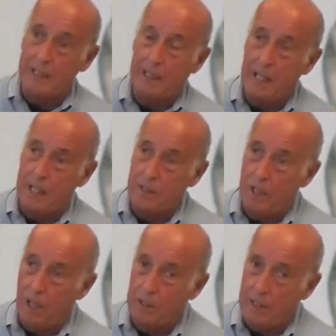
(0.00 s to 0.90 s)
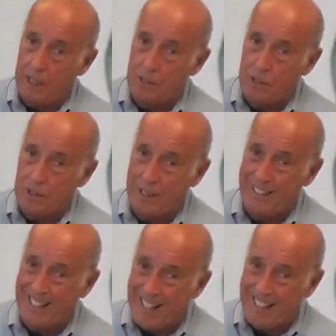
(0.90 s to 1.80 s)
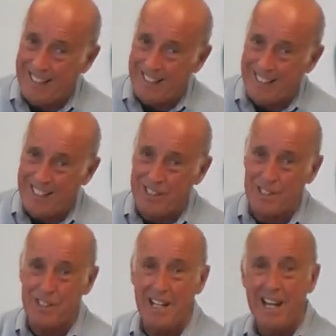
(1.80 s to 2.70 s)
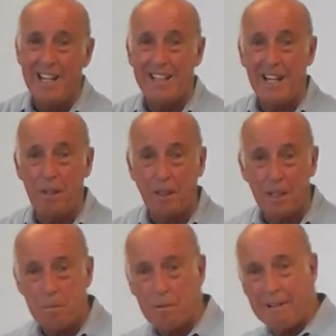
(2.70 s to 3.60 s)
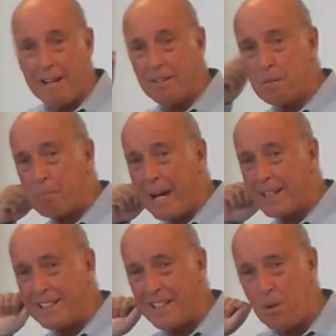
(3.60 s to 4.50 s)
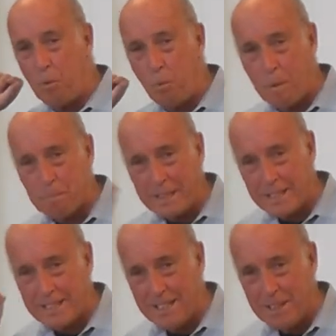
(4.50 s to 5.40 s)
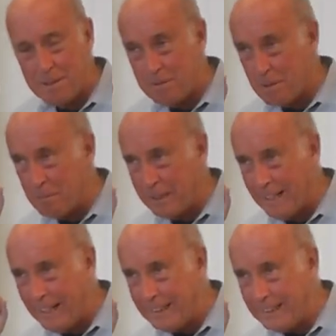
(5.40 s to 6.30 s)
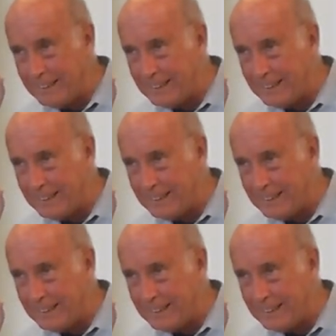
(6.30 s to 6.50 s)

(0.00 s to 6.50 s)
in the unconscious and not in the conscious, they come around the back and they whip us from behind.